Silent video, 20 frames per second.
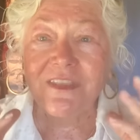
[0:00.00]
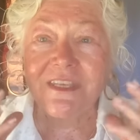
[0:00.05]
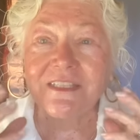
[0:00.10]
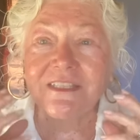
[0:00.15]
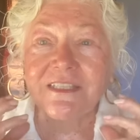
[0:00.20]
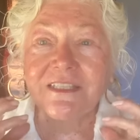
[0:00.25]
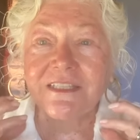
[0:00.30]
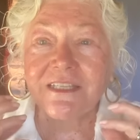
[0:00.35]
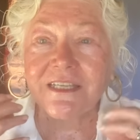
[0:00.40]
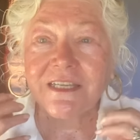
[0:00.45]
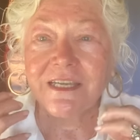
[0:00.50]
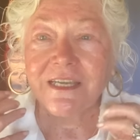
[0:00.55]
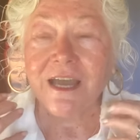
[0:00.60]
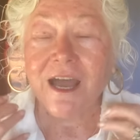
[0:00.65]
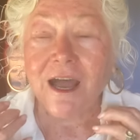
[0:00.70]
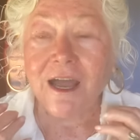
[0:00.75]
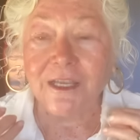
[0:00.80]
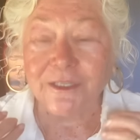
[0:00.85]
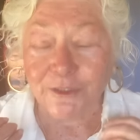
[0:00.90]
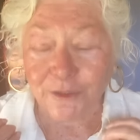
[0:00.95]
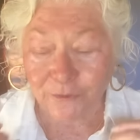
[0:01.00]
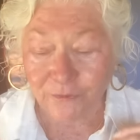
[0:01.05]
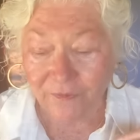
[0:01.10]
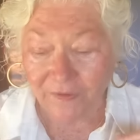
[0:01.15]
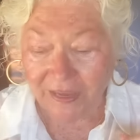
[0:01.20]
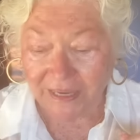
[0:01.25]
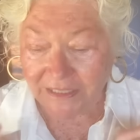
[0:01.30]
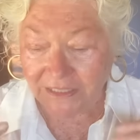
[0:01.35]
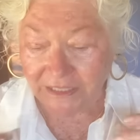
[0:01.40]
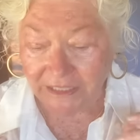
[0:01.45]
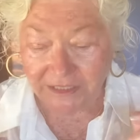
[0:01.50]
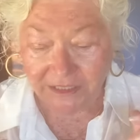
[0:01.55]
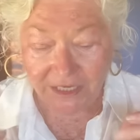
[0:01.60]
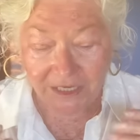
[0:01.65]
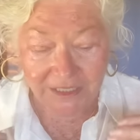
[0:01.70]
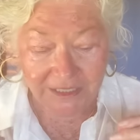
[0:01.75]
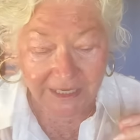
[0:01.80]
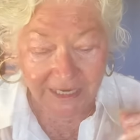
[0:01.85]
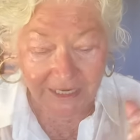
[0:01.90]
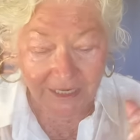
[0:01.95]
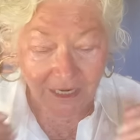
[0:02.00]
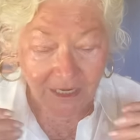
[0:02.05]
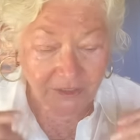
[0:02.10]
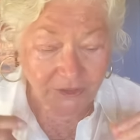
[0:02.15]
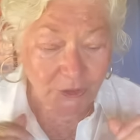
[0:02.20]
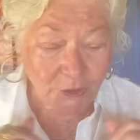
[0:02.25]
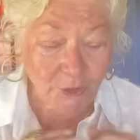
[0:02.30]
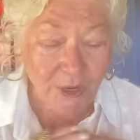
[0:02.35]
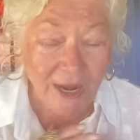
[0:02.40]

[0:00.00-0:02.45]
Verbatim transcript: this on your face, it does get on your